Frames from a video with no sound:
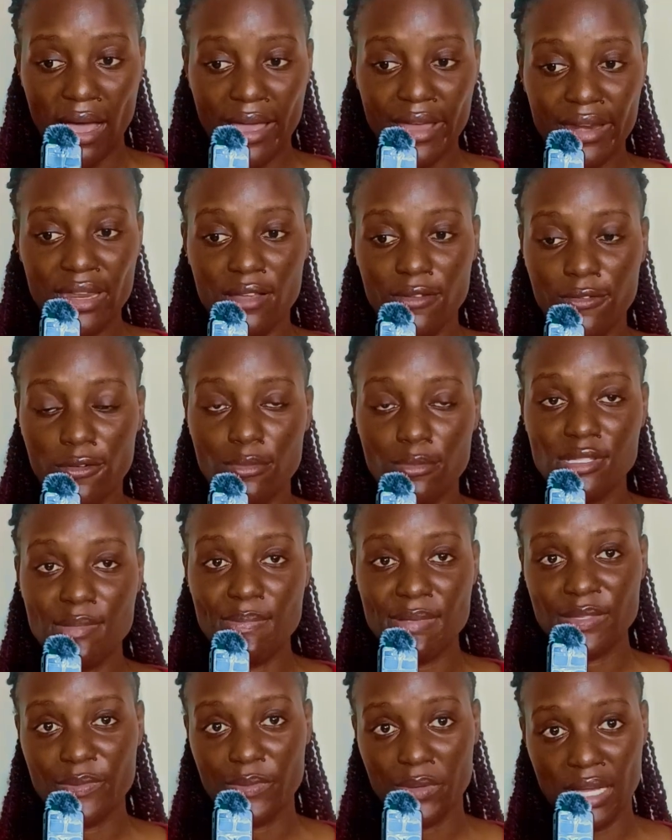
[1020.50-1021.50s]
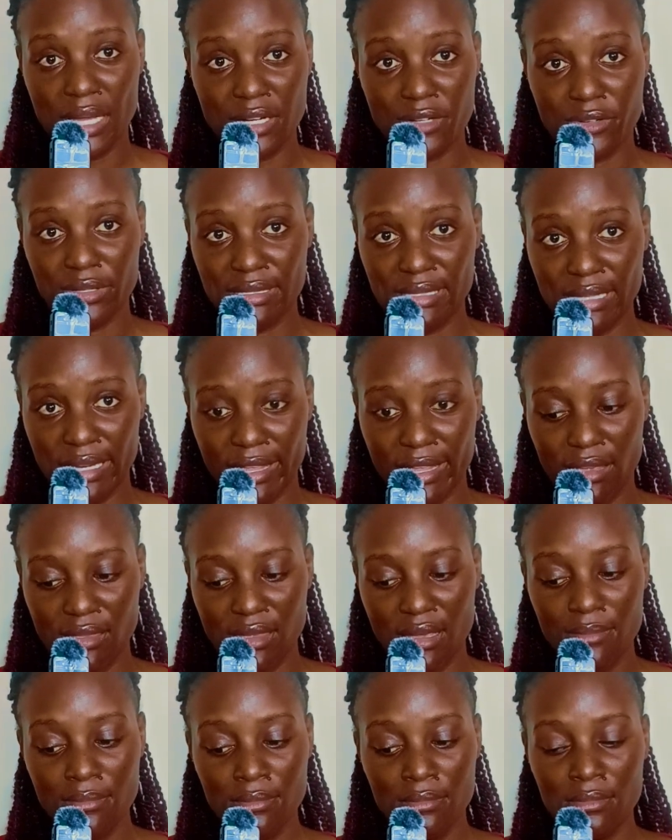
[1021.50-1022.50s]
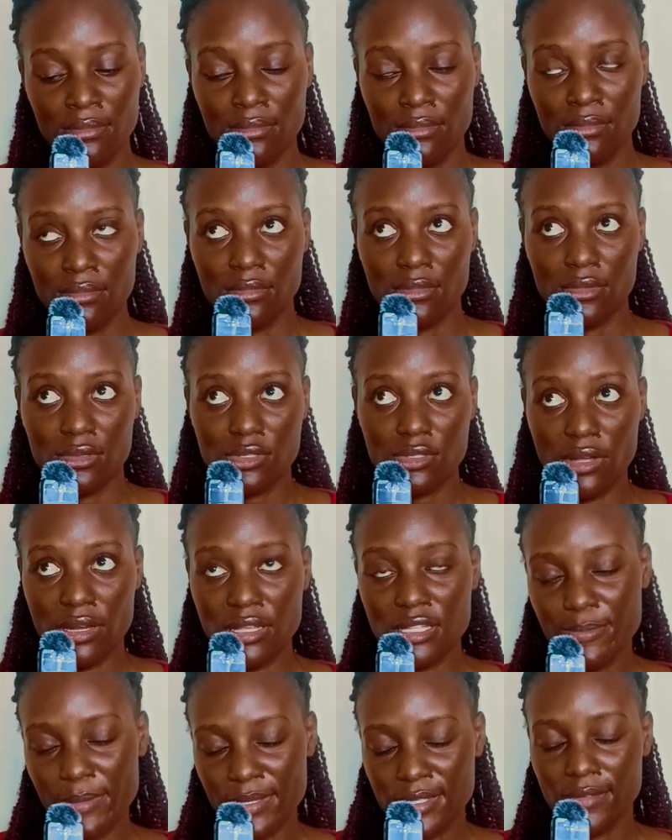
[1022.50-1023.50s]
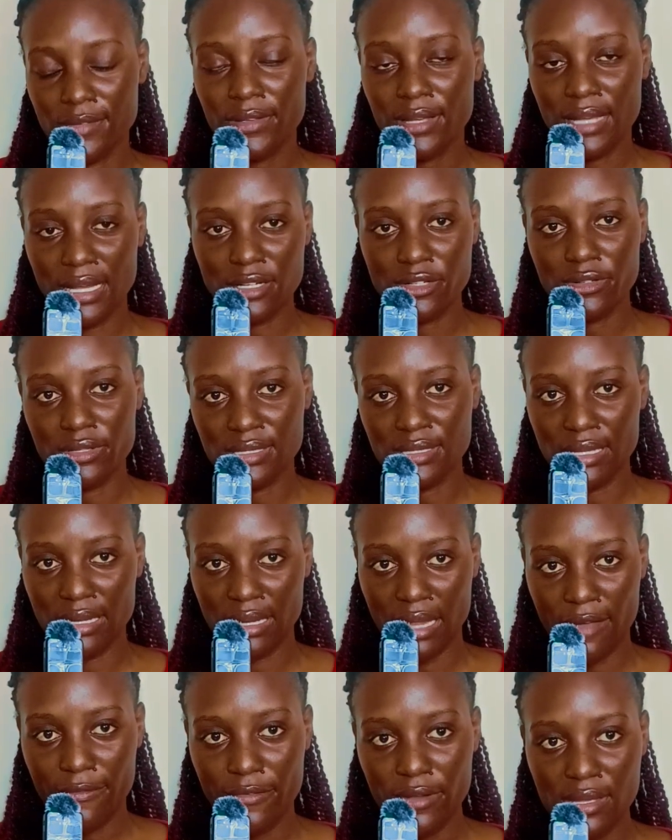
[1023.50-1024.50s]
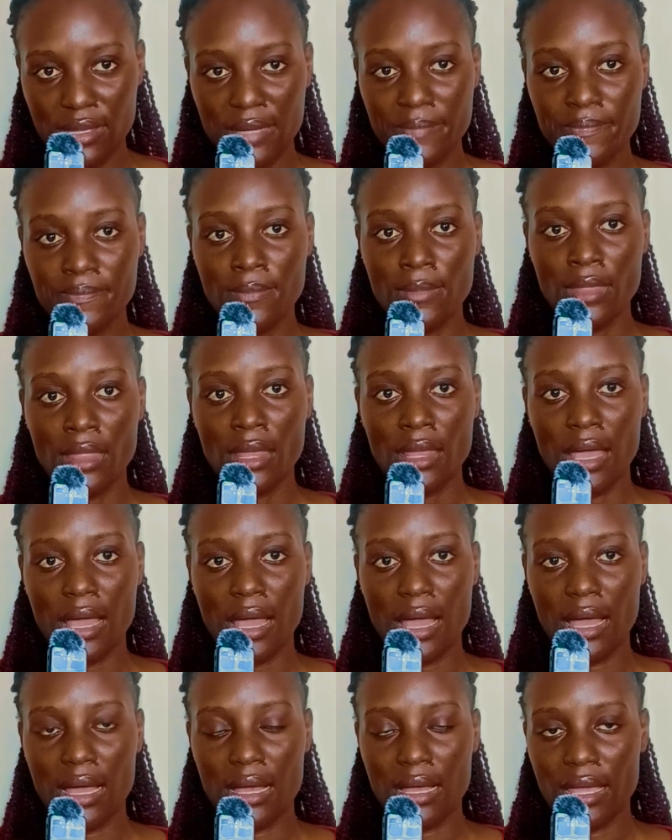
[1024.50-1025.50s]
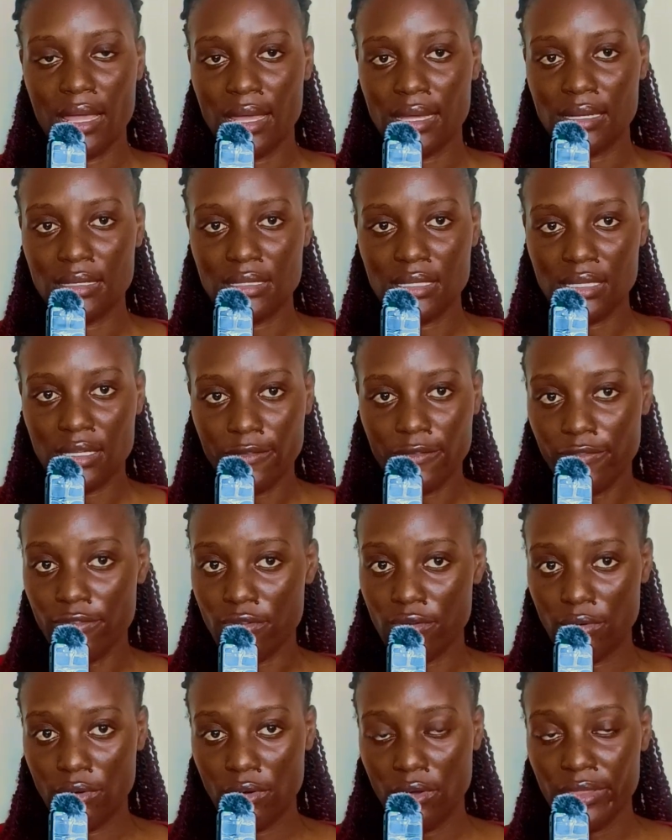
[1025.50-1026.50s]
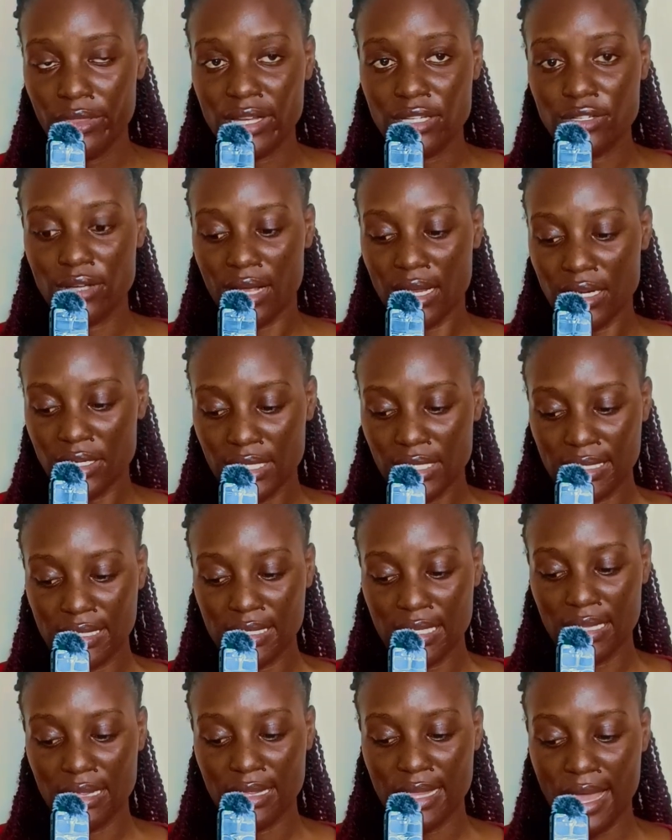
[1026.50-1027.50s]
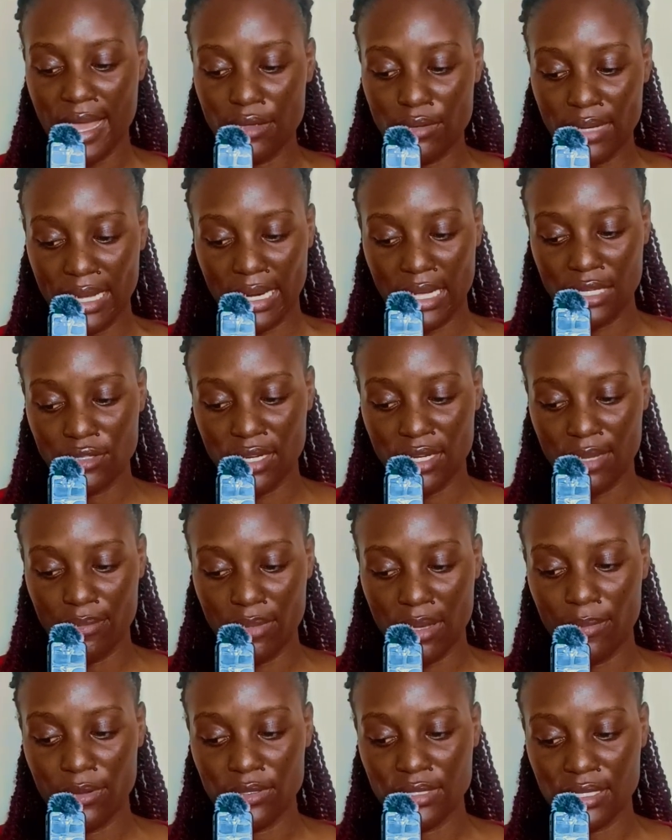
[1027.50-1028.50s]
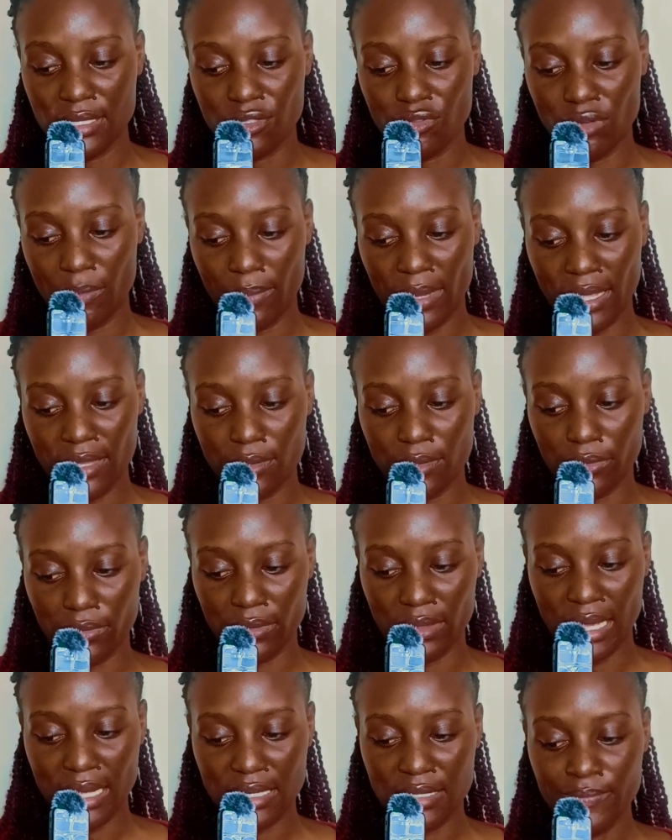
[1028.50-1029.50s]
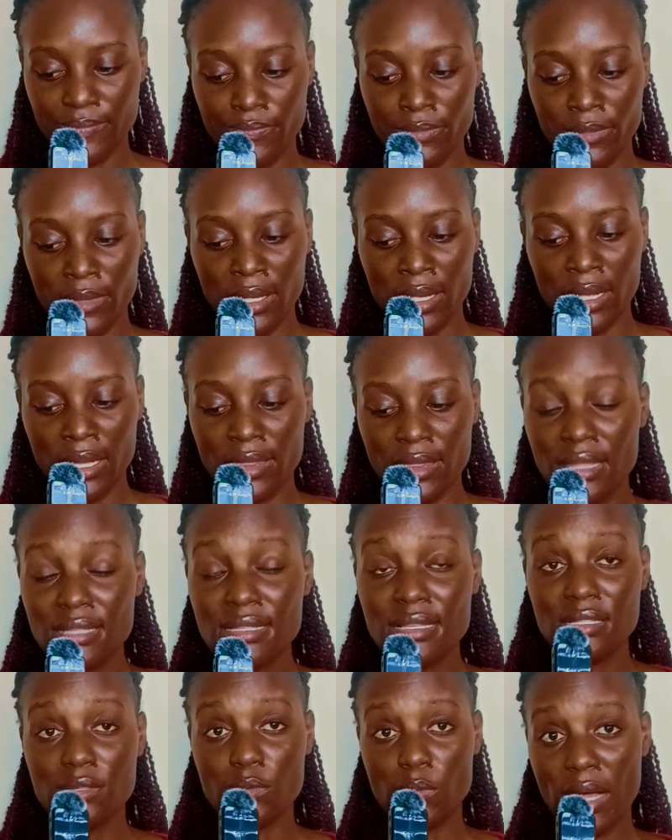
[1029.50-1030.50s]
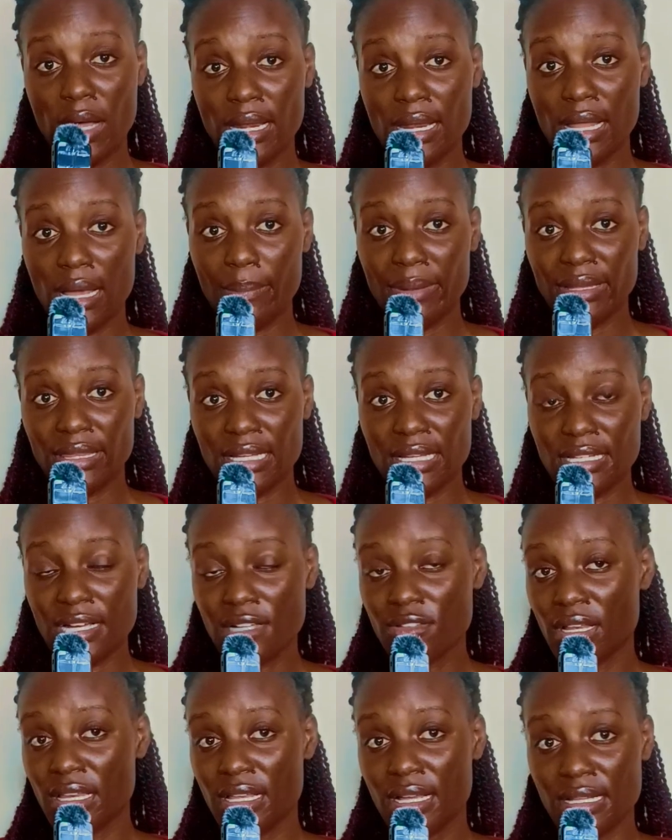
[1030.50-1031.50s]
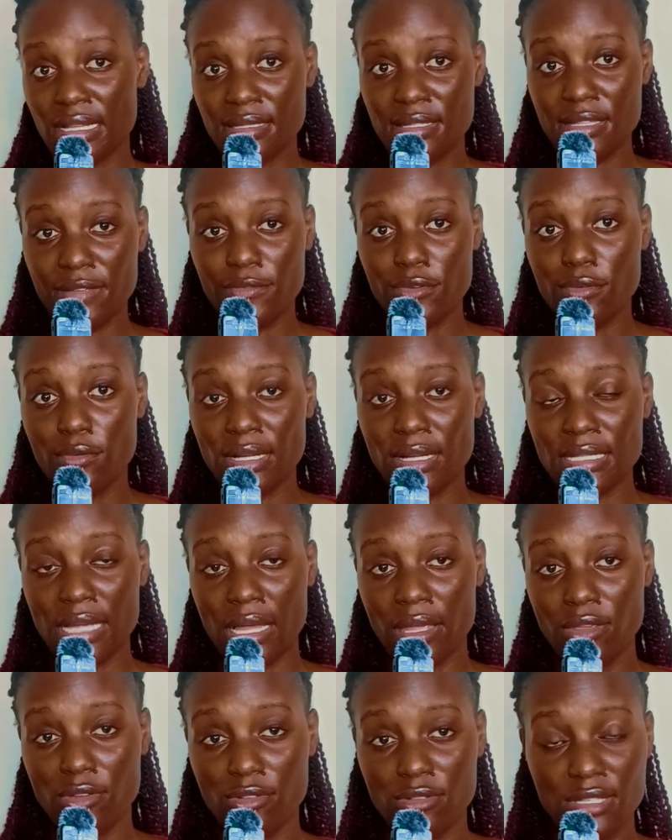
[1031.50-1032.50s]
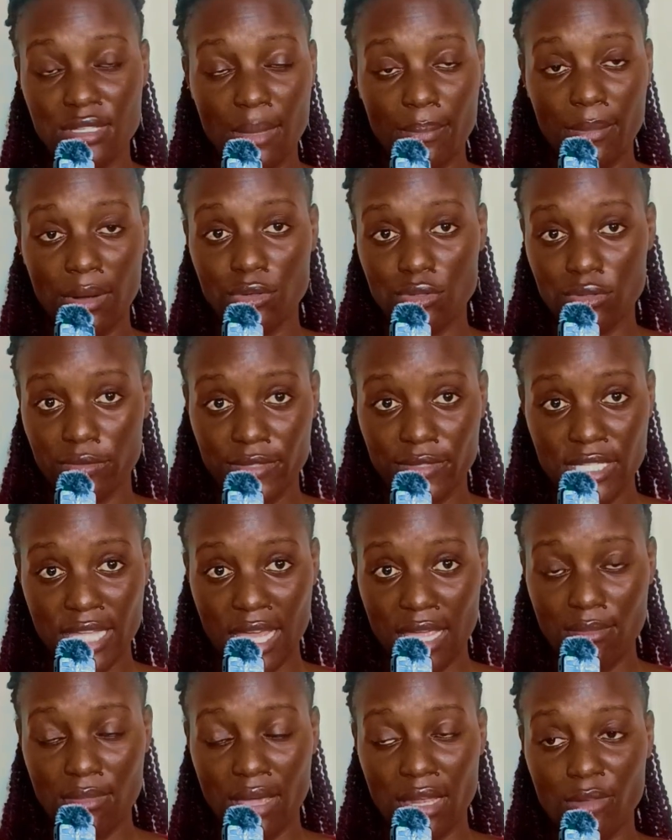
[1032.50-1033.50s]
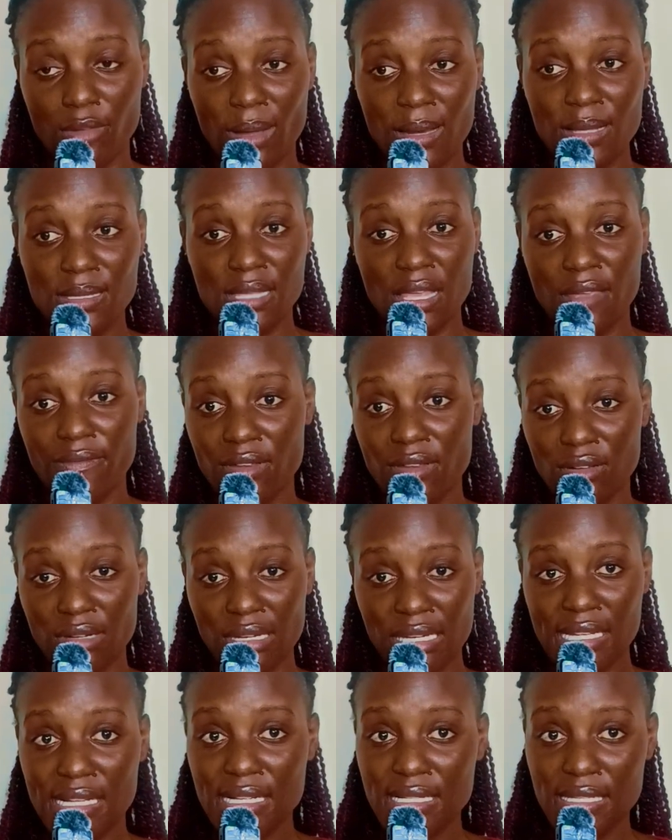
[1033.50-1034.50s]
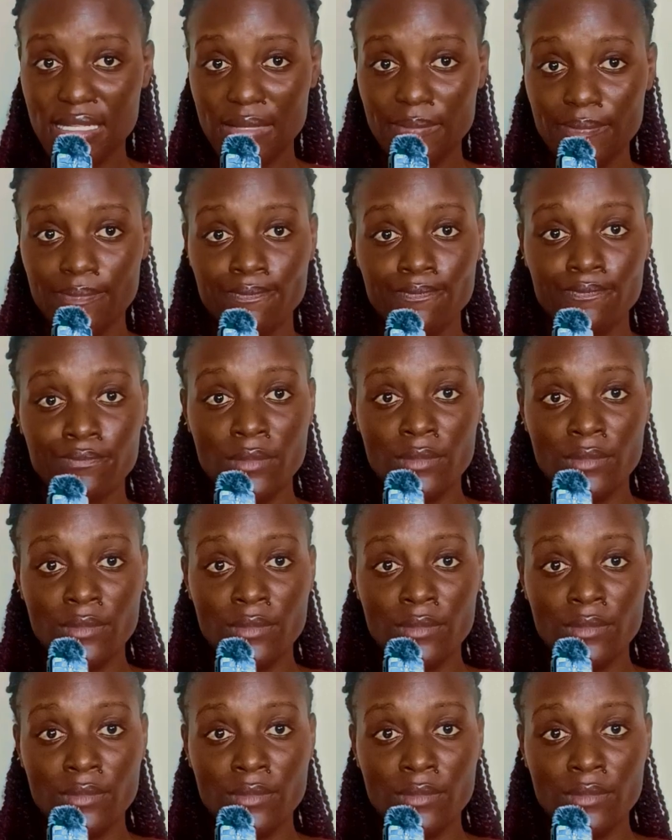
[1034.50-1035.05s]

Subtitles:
hiring from specific countries in Kenya, specific countries in Africa. And if you know that your country is in there, you can actually be able just to apply through that. This is one habit that actually can save you quite a huge amount of time. I normally say, even on LinkedIn,